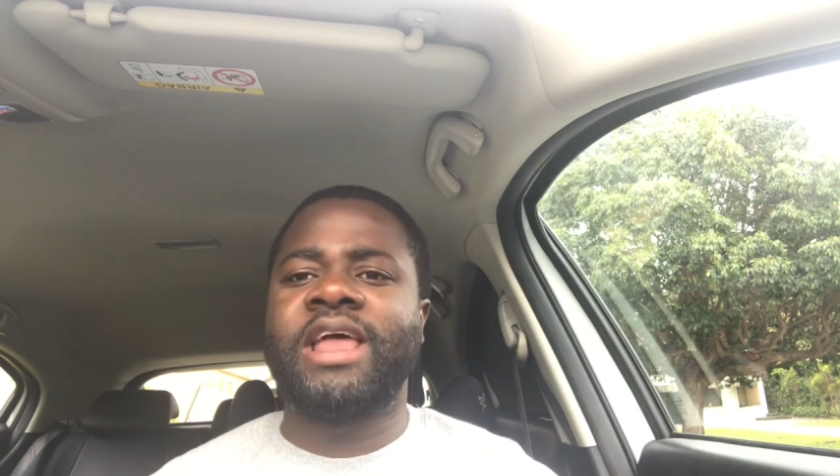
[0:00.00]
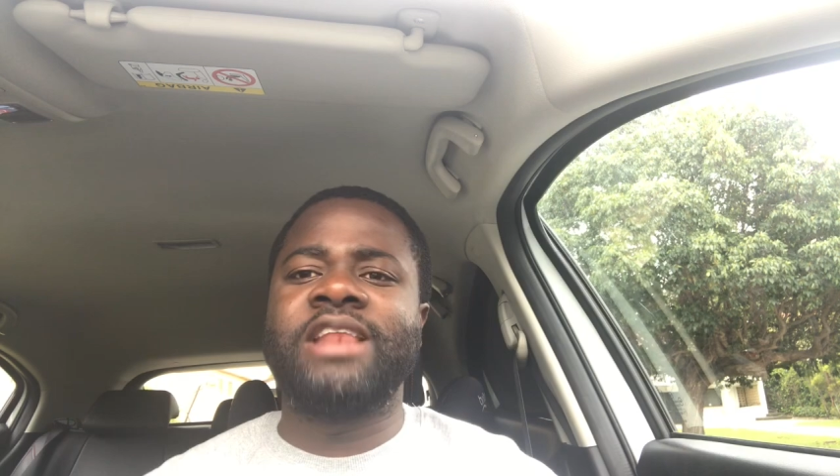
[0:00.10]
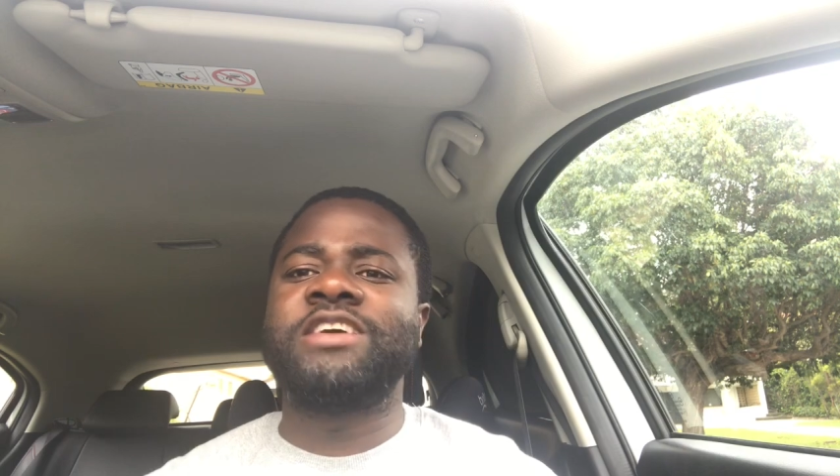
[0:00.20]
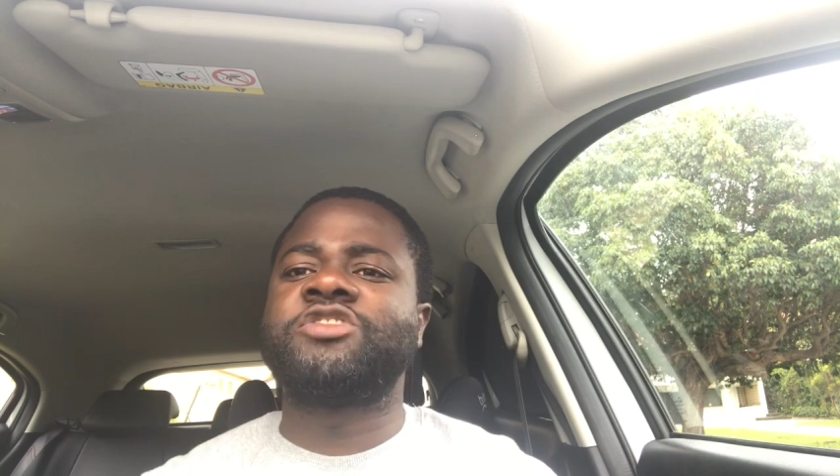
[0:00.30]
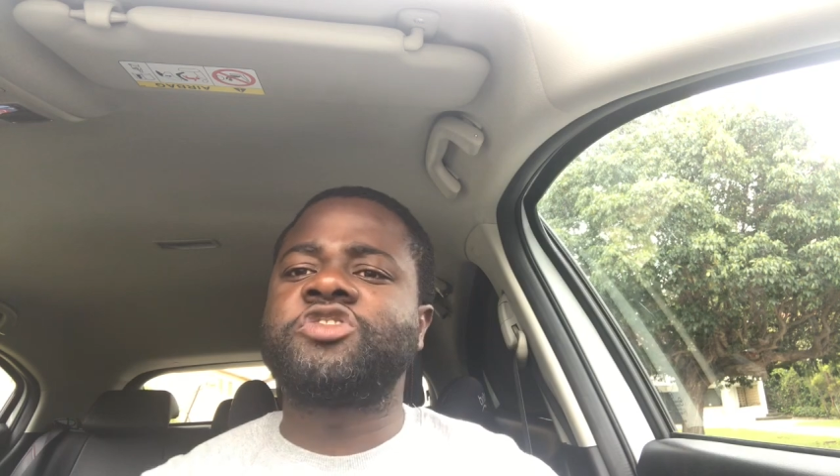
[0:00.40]

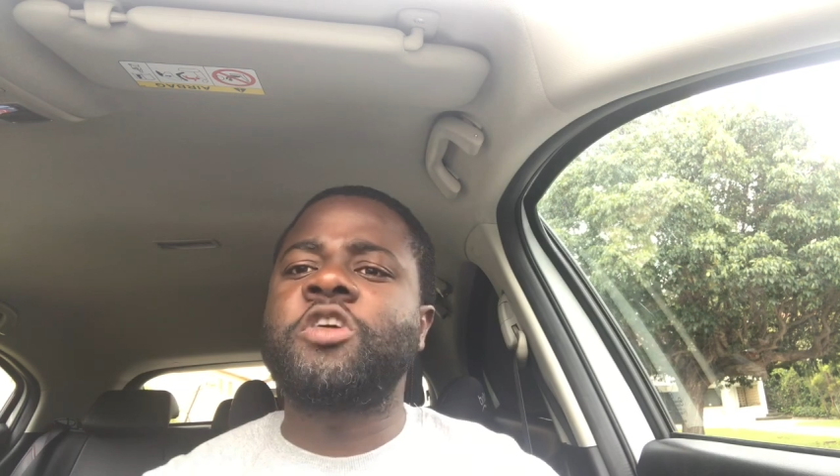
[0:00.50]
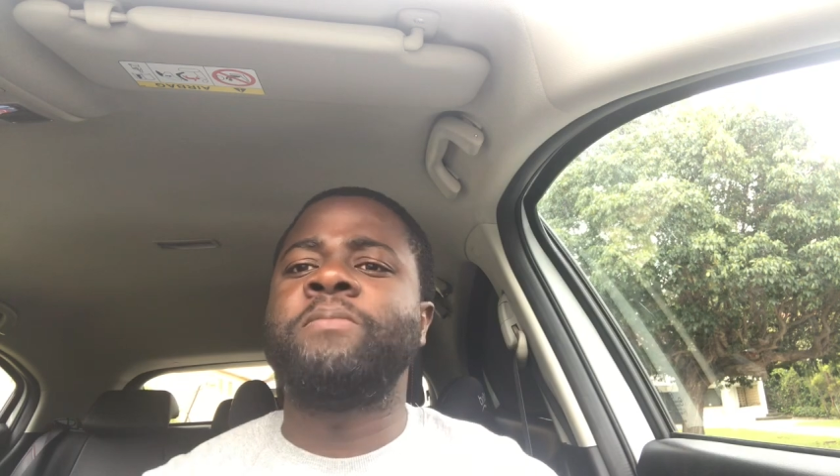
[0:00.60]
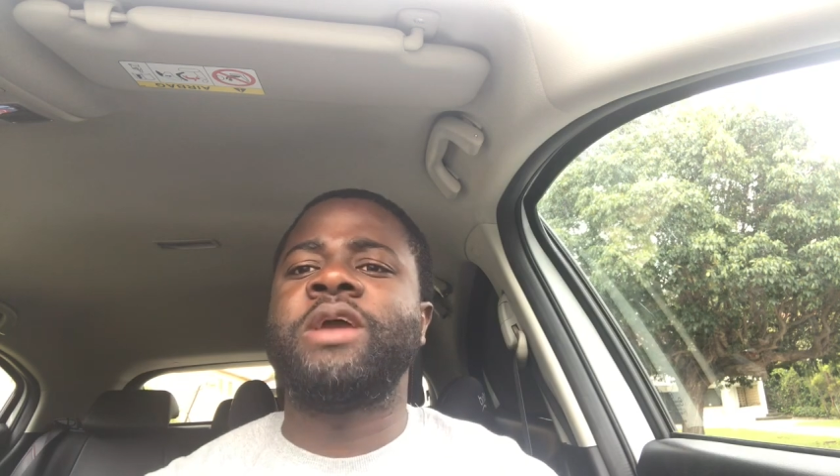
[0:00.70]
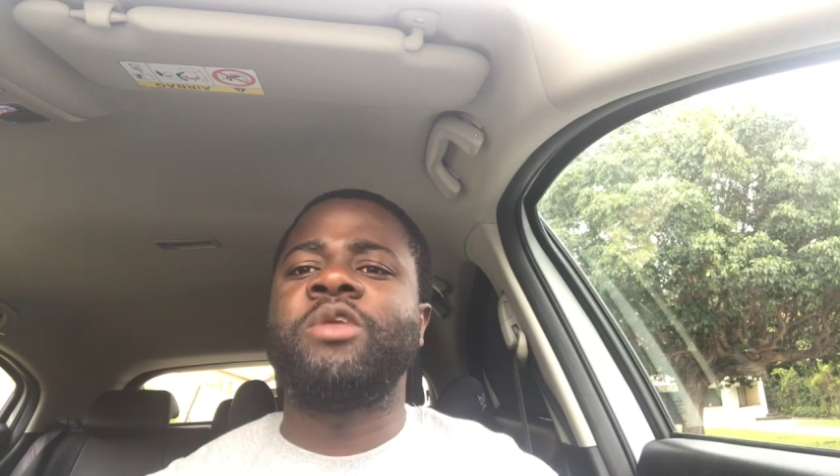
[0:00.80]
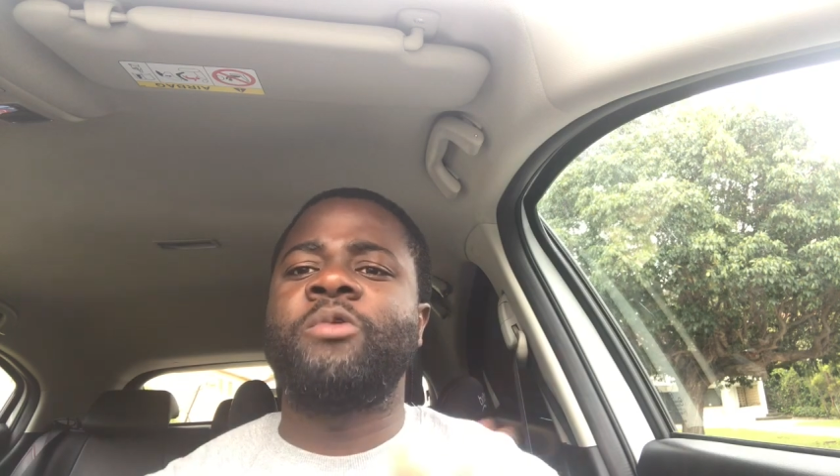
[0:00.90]
and there's so
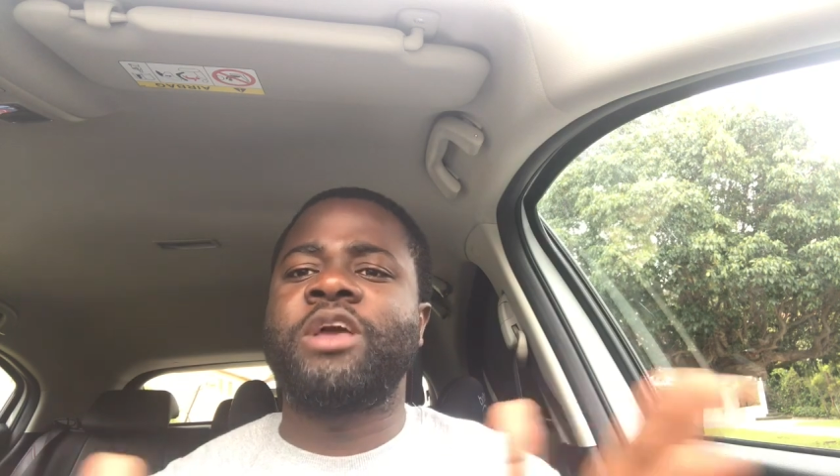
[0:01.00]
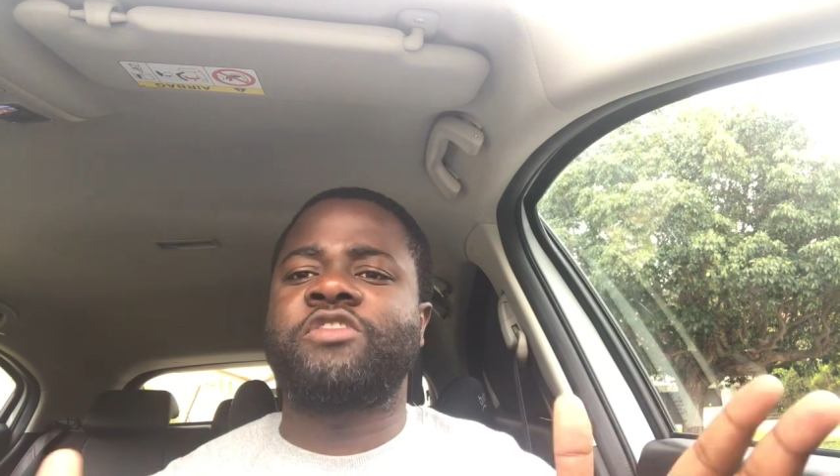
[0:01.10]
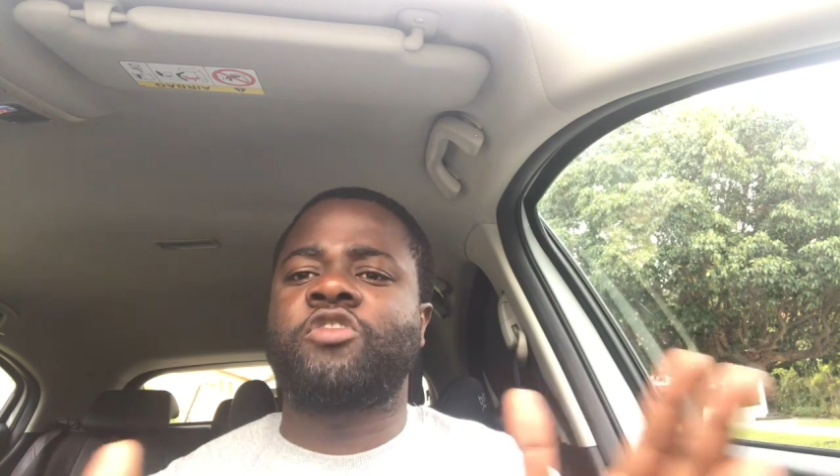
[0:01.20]
many ways,